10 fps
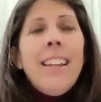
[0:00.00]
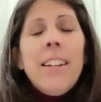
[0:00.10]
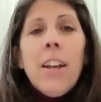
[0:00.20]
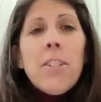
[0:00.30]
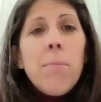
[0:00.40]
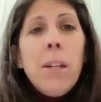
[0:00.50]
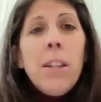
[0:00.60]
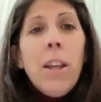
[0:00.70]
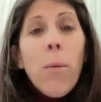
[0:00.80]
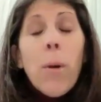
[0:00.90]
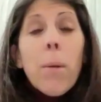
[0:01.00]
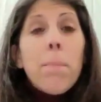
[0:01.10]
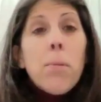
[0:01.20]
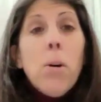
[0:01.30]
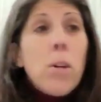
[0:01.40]
that doesn't mean that we're
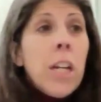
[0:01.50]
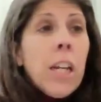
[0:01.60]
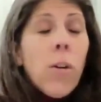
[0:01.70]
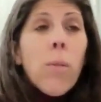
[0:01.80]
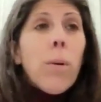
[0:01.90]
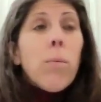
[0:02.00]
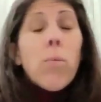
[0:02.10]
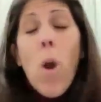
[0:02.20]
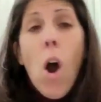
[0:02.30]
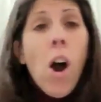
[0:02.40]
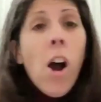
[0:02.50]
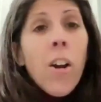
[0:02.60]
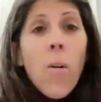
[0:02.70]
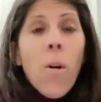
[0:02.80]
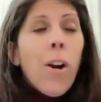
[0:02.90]
broken or we're
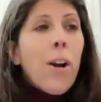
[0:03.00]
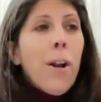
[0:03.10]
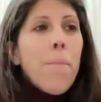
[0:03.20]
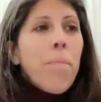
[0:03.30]
wrong or